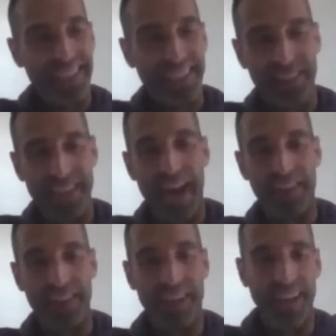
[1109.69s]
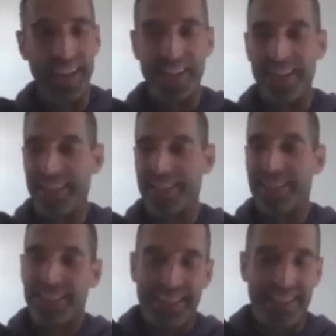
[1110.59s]
The athlete identity
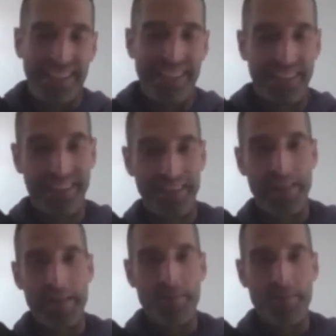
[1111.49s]
is